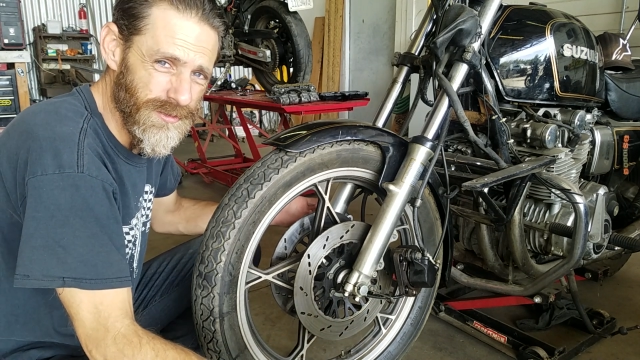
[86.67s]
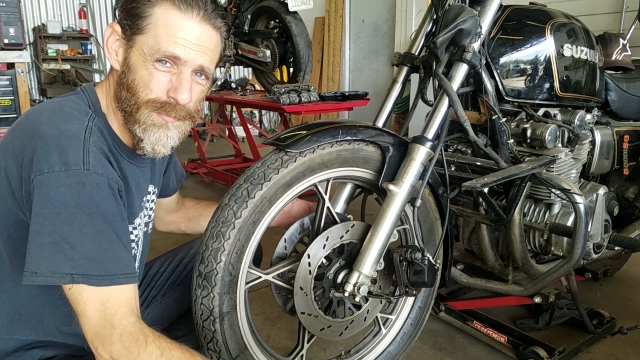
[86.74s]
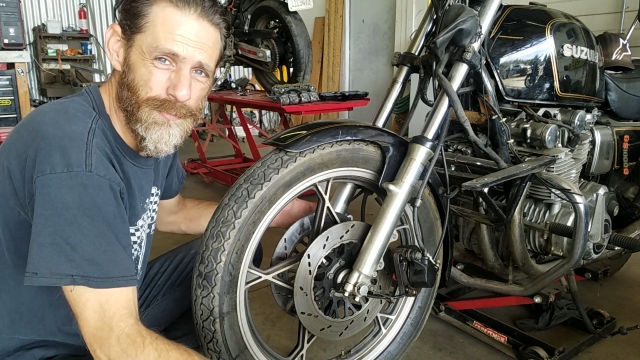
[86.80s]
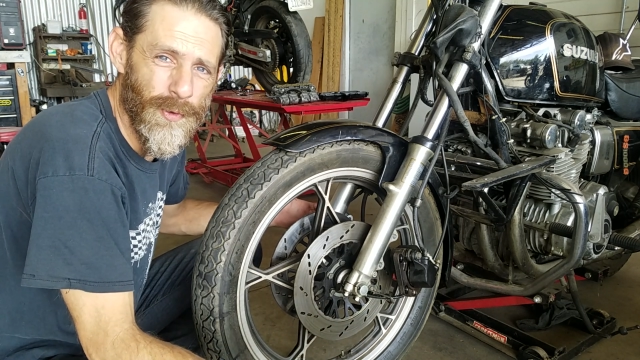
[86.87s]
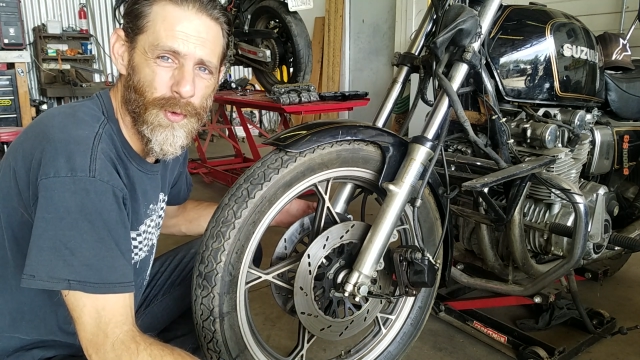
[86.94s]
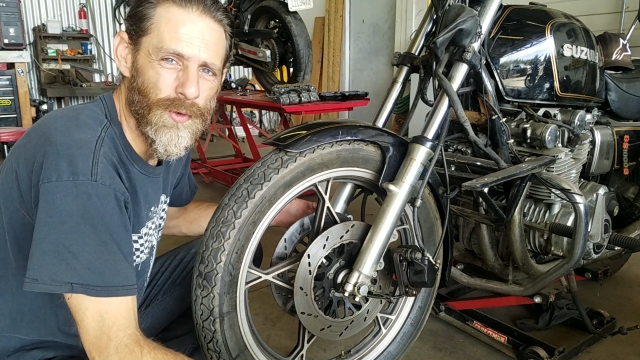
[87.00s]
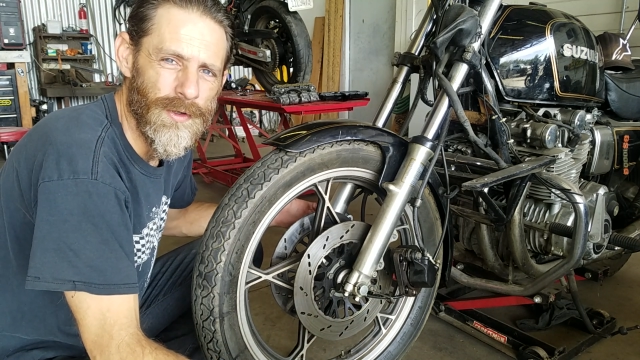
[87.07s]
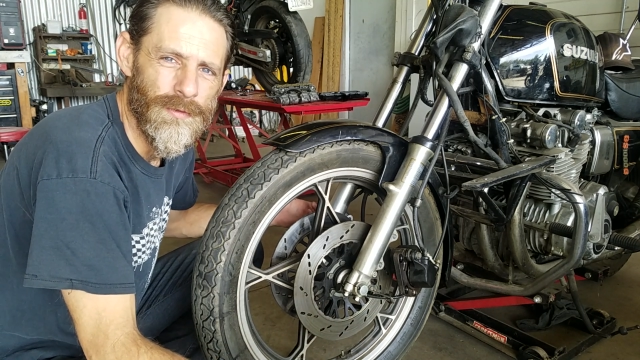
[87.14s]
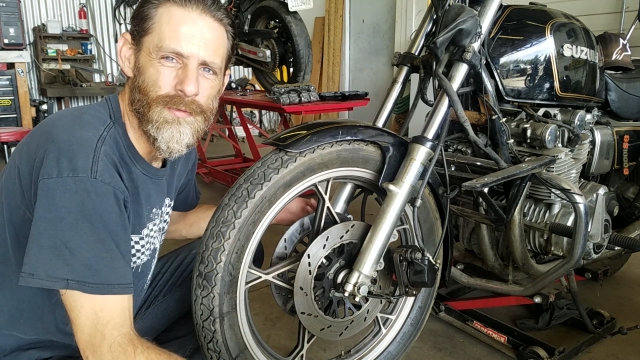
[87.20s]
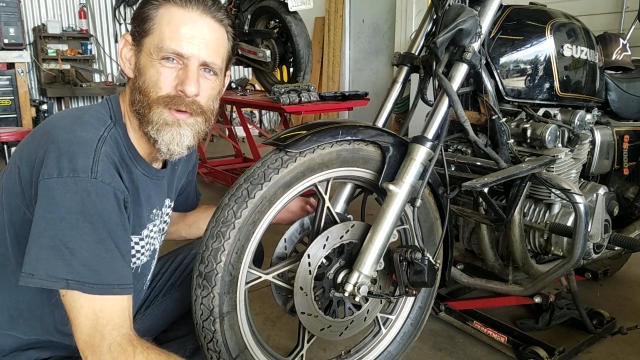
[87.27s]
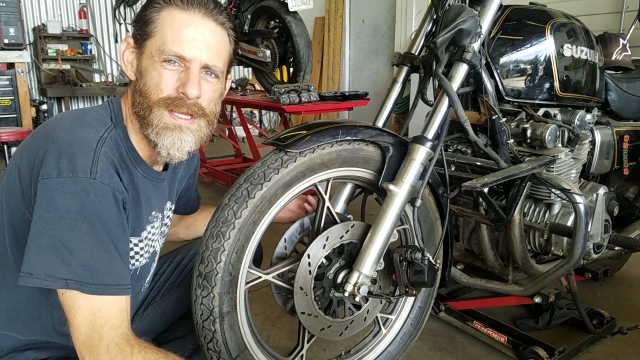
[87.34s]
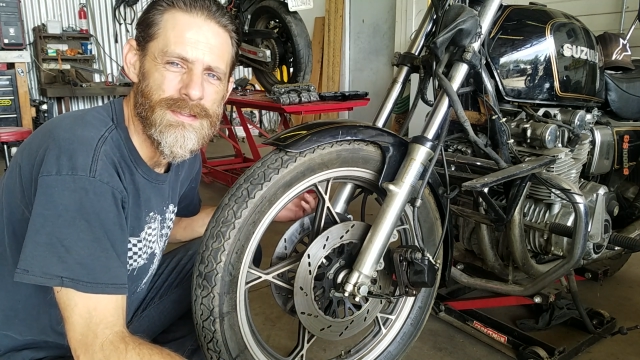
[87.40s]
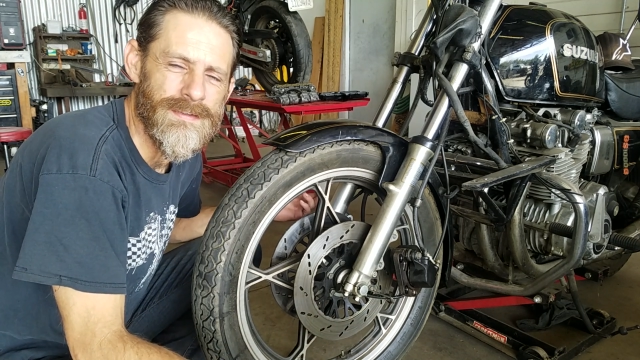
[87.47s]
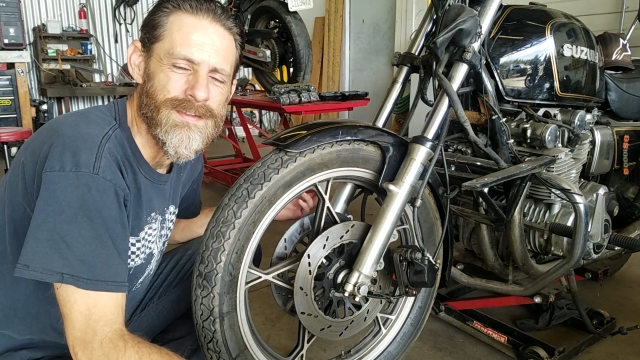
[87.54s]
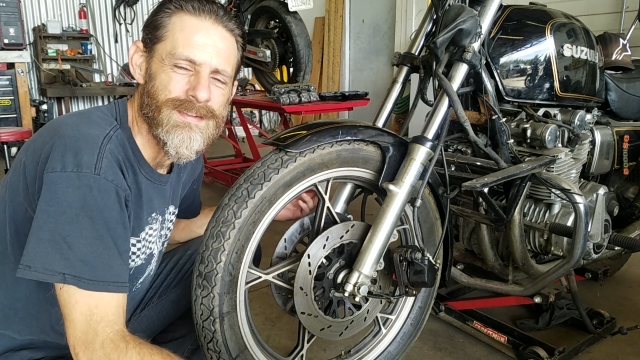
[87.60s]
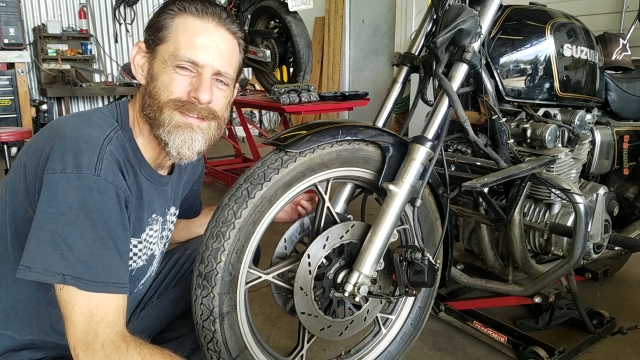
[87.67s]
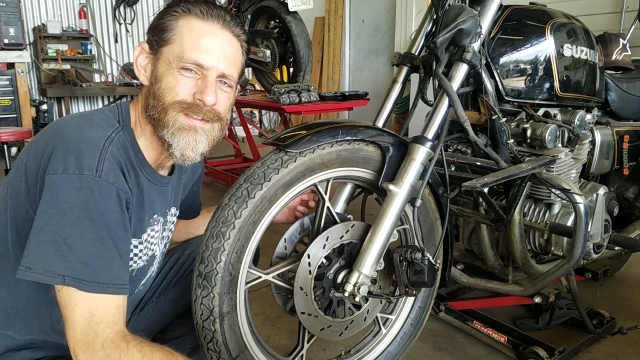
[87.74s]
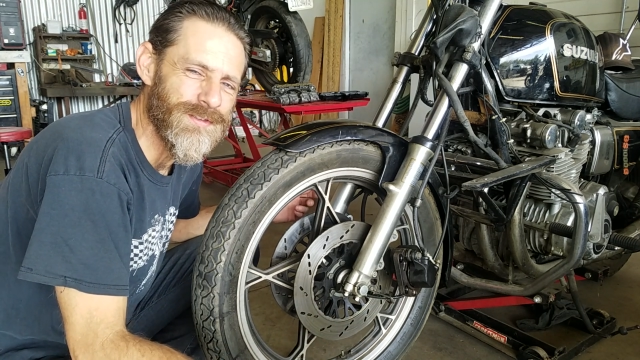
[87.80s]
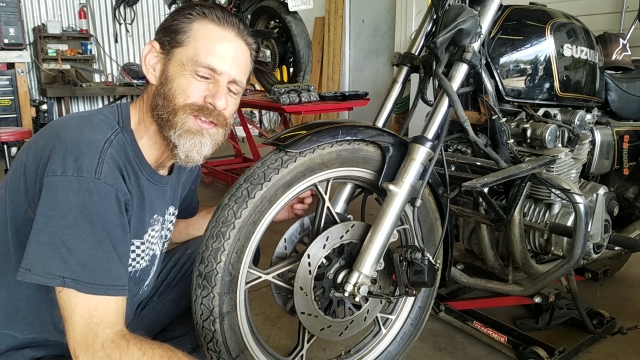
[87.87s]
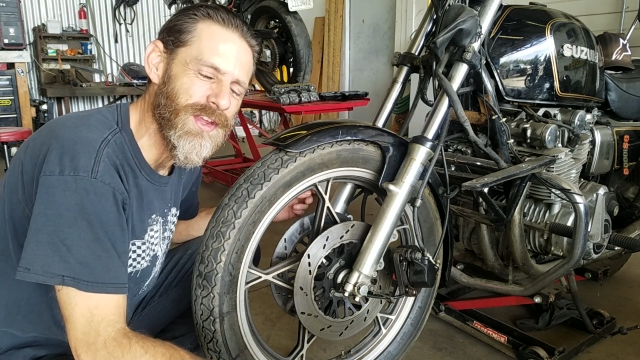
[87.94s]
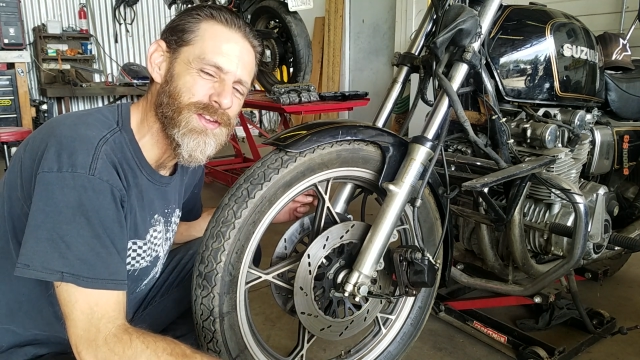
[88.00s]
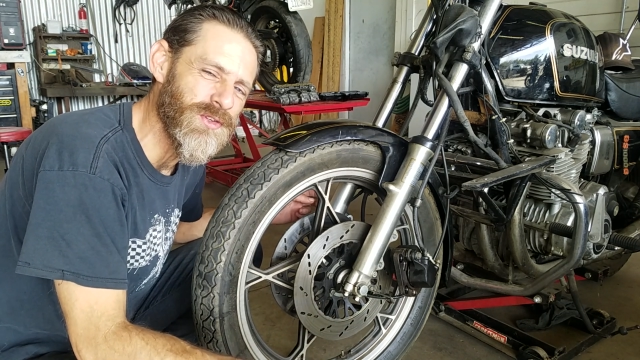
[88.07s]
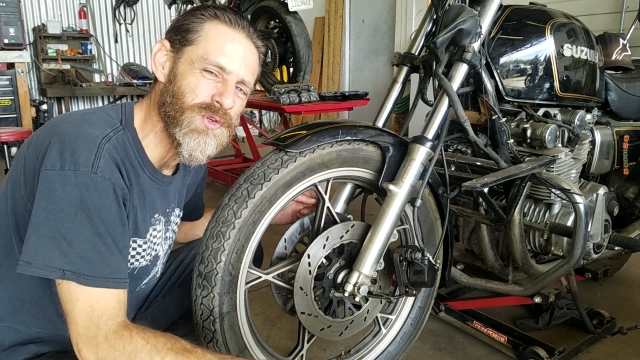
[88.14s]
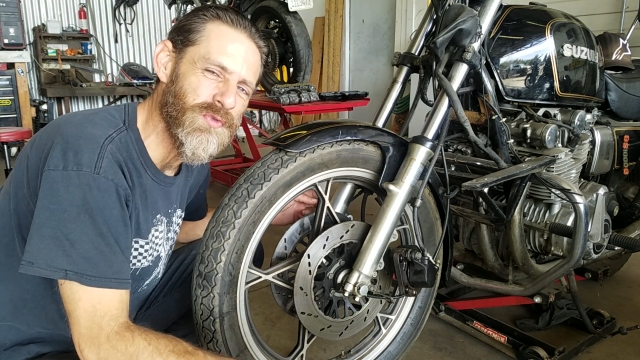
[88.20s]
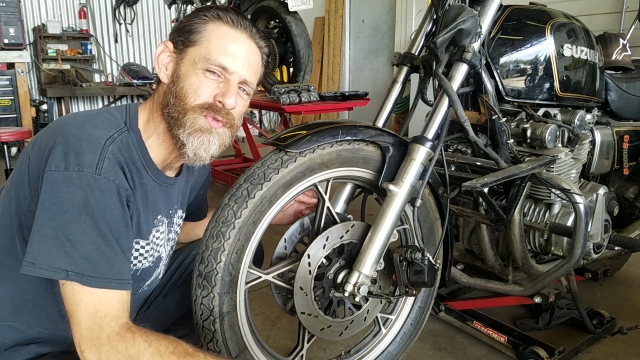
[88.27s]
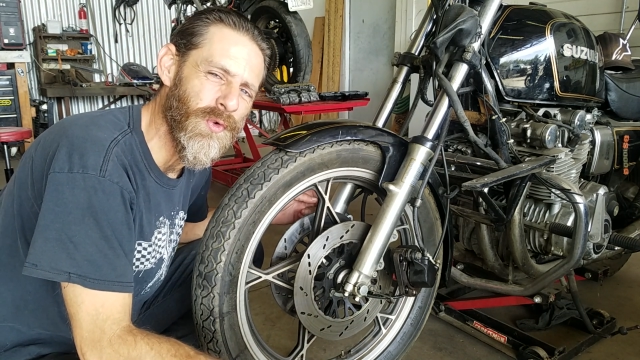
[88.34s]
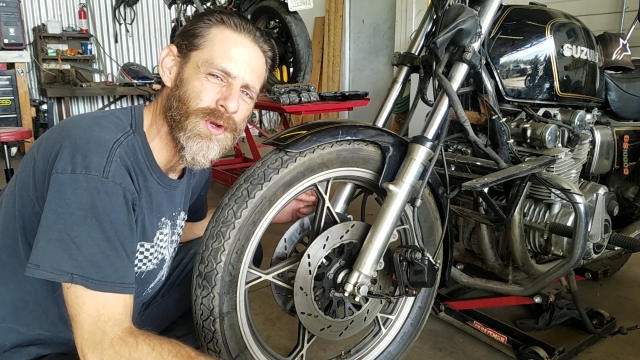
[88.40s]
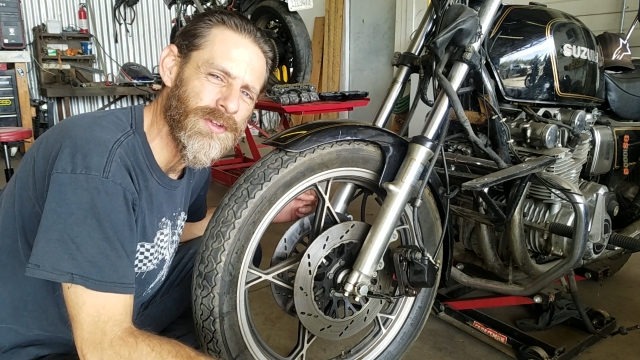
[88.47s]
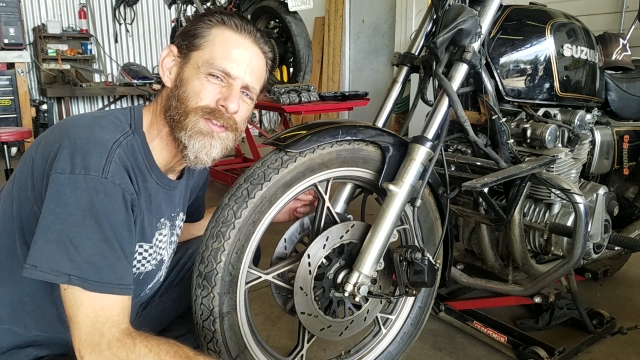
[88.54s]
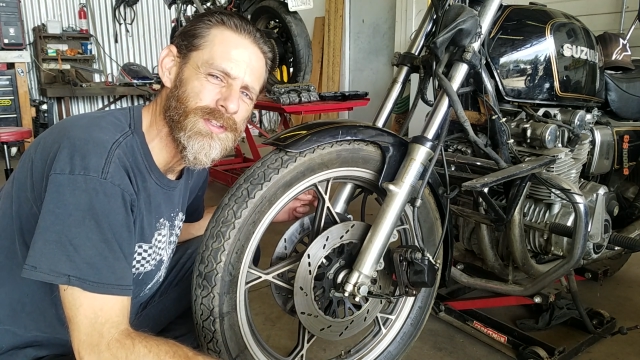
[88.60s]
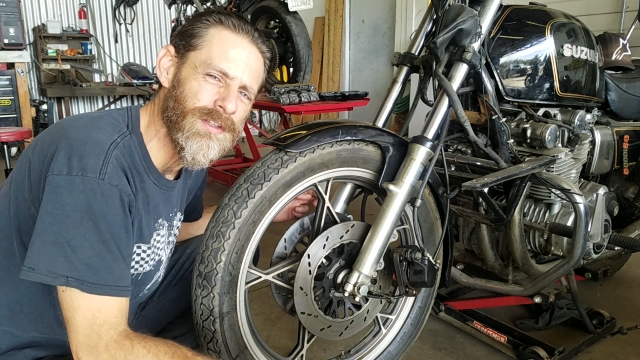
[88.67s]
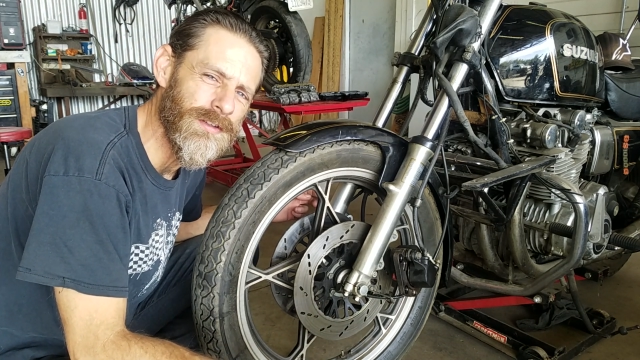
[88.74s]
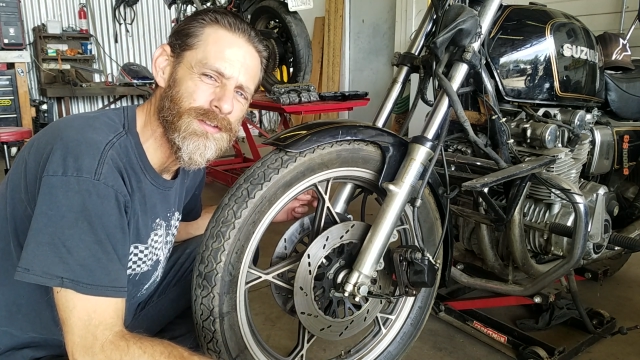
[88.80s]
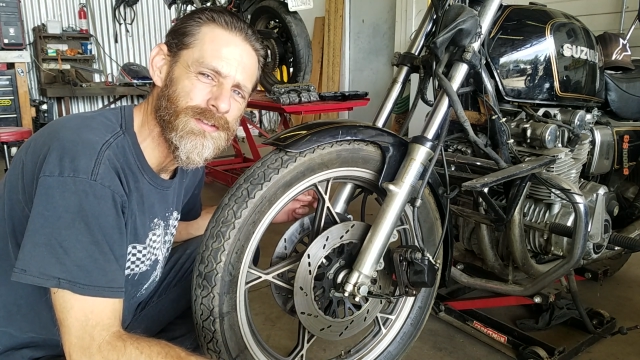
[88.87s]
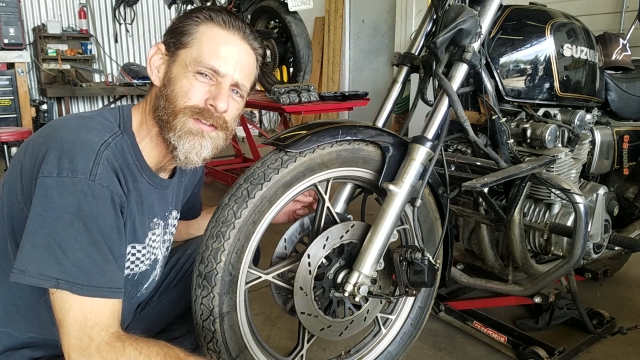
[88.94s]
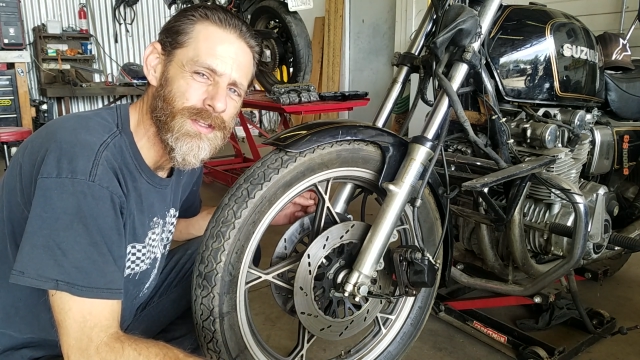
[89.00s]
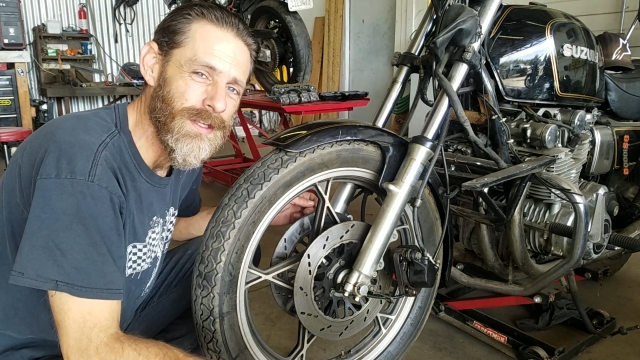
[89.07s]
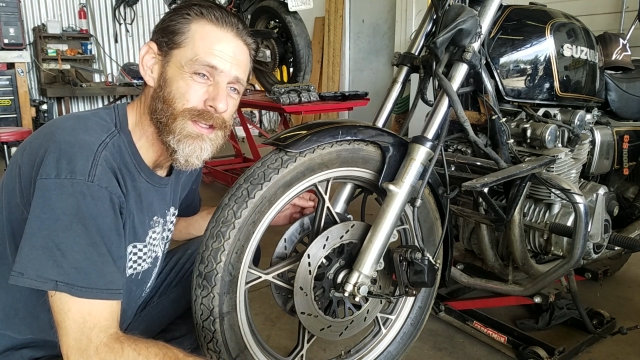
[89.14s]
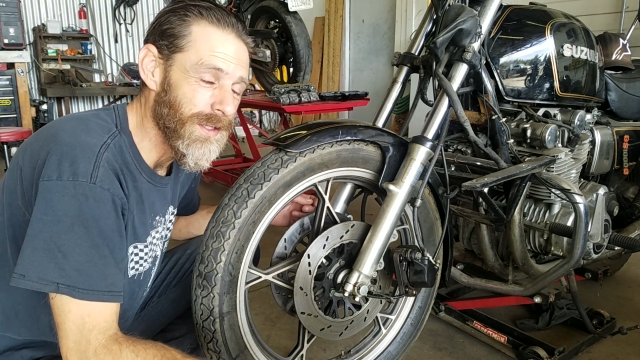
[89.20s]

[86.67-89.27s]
important reasons to change your fork seals